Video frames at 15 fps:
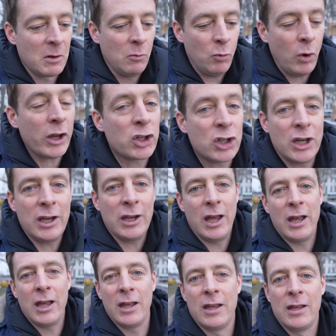watching
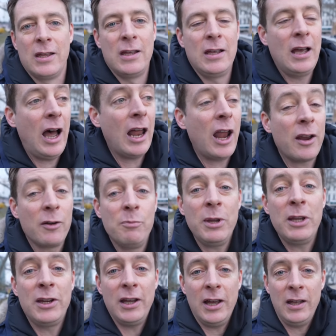a lot of
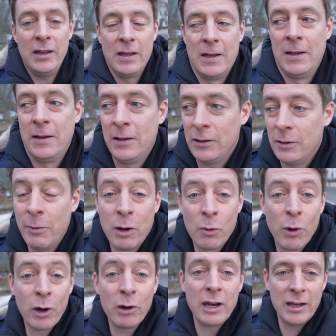media, no matter
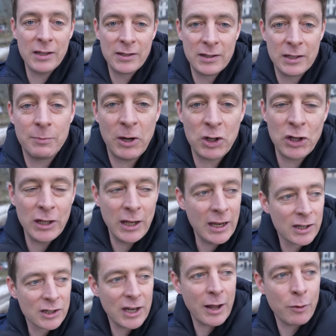where it is, especially in the
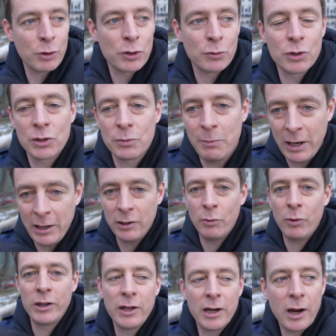English language, which is mainly the
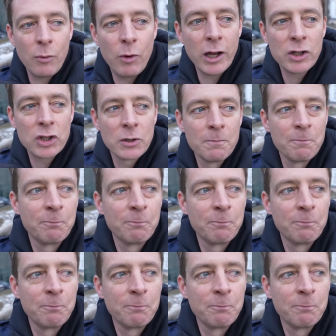one that I watch,